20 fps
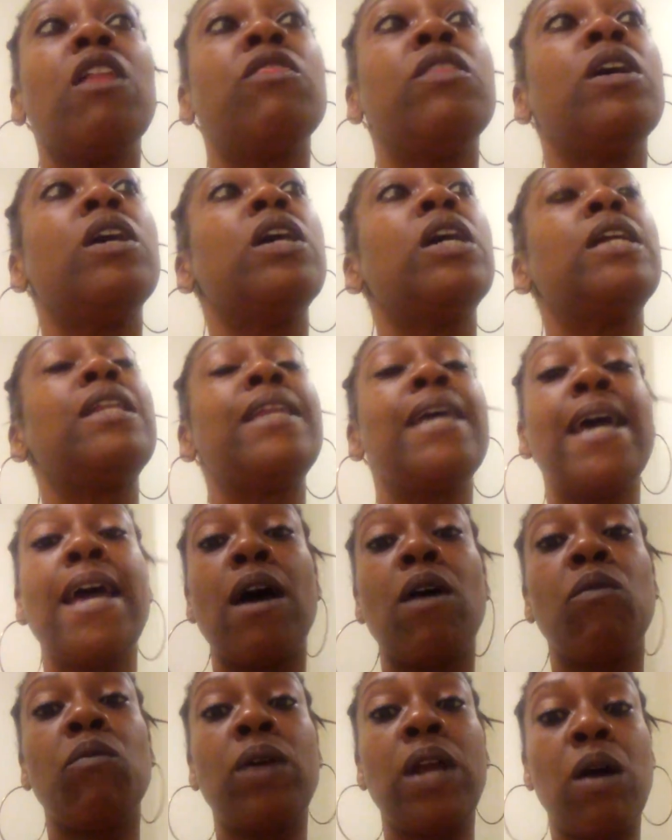
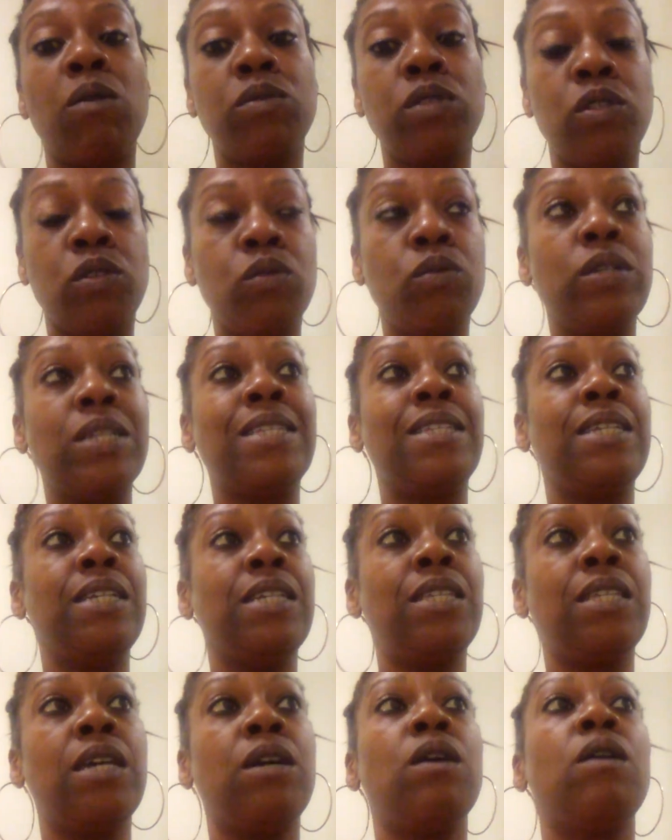Now, what I will do is
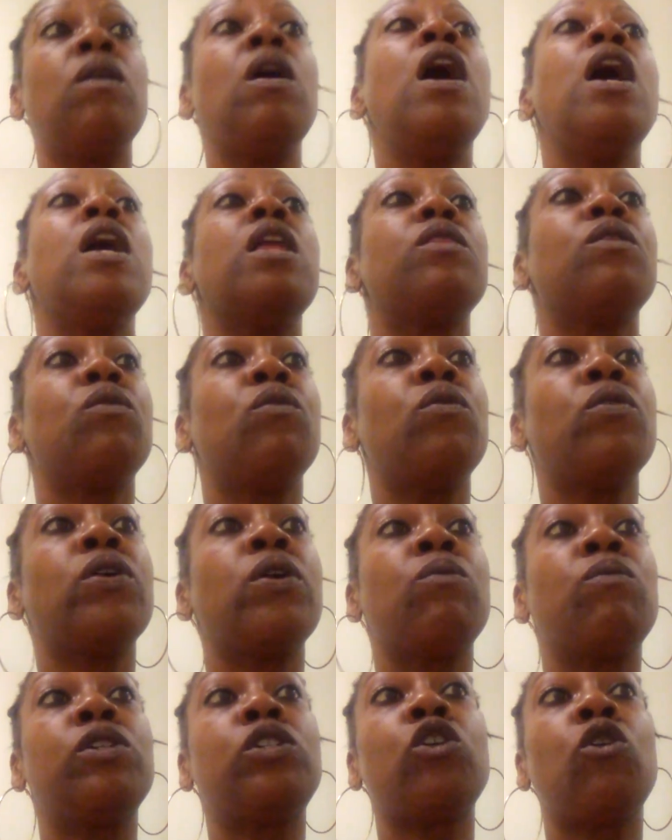detail the
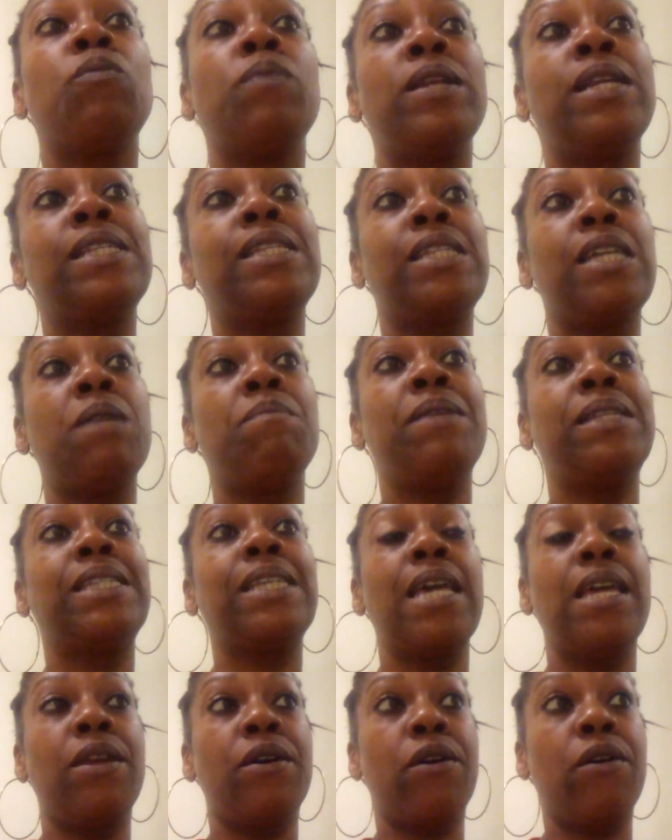order in which opening
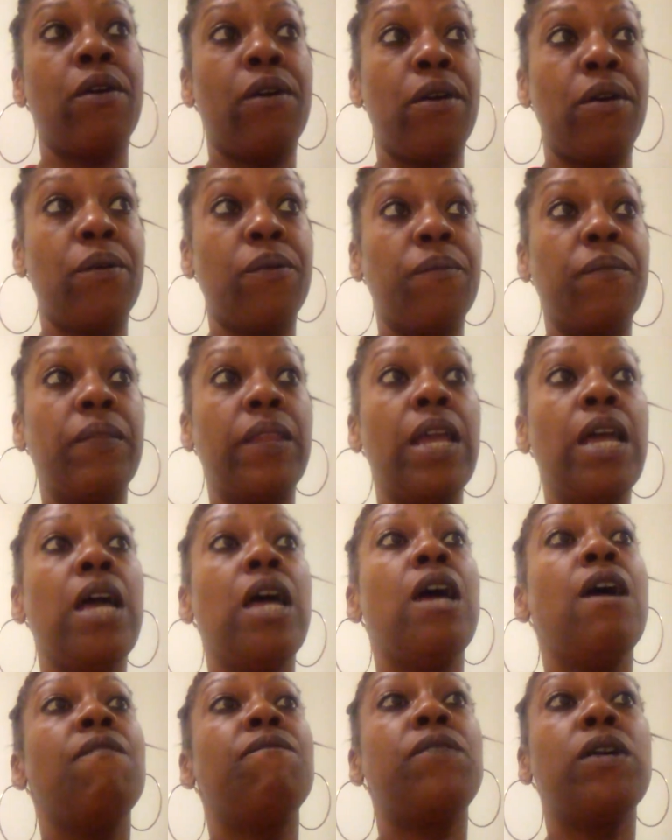statements can occur.
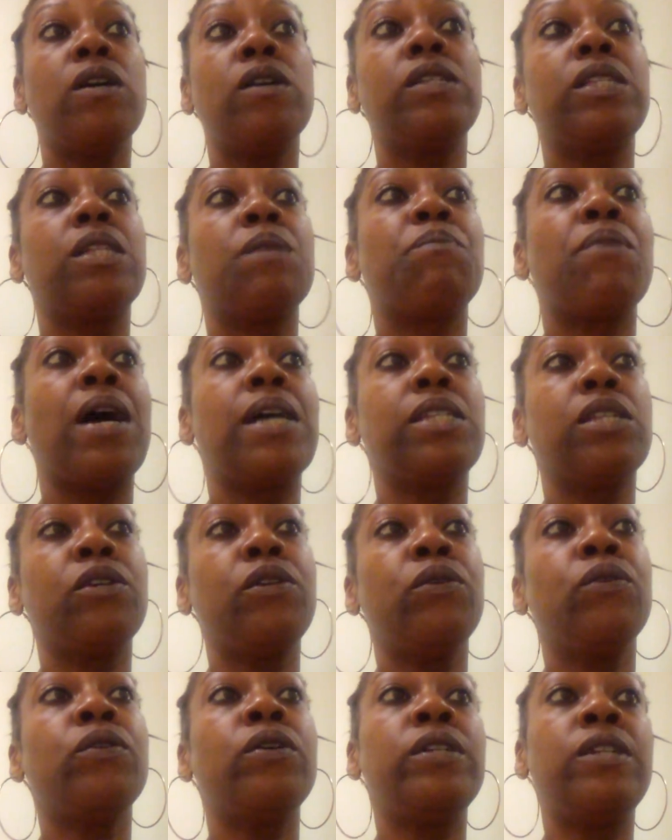First, the
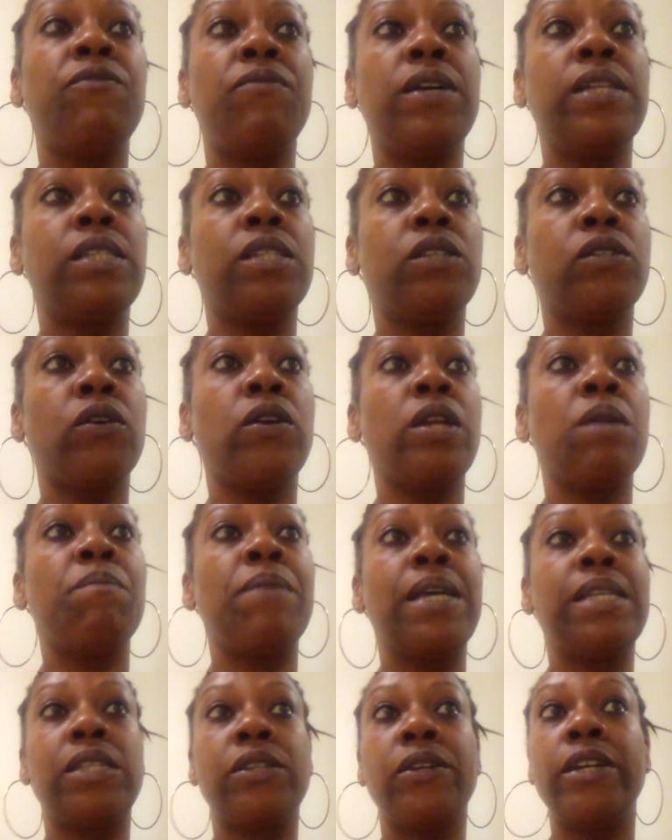prosecutor or defense attorney
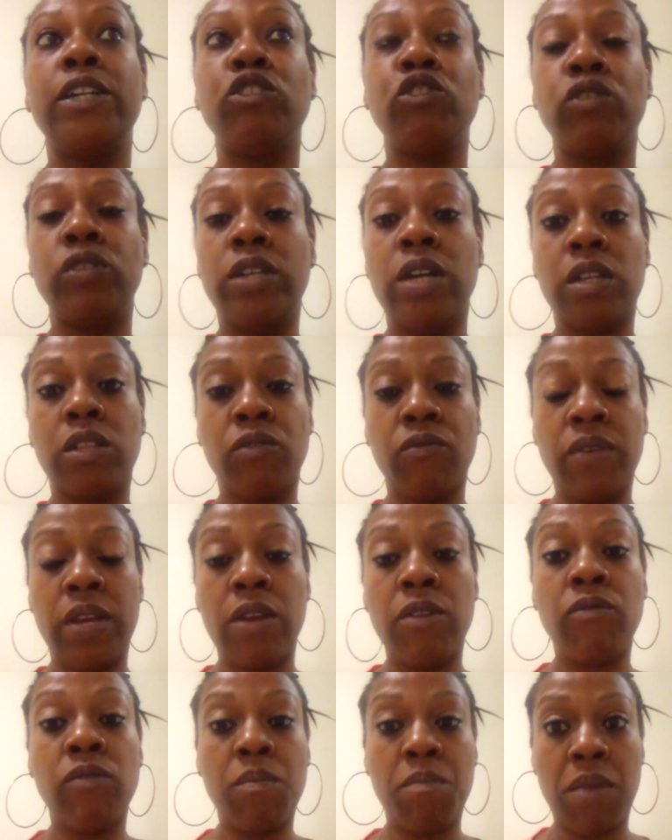makes their
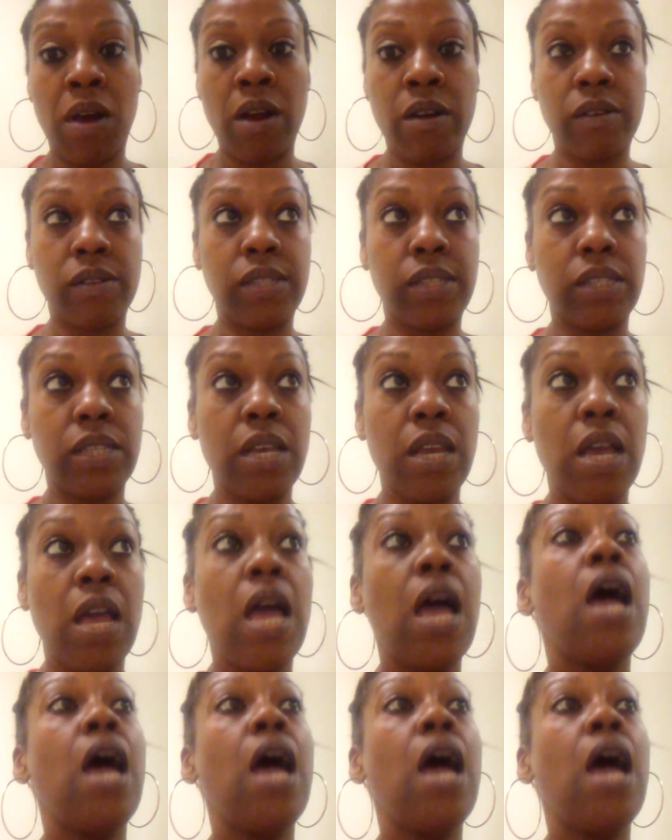introductory remarks.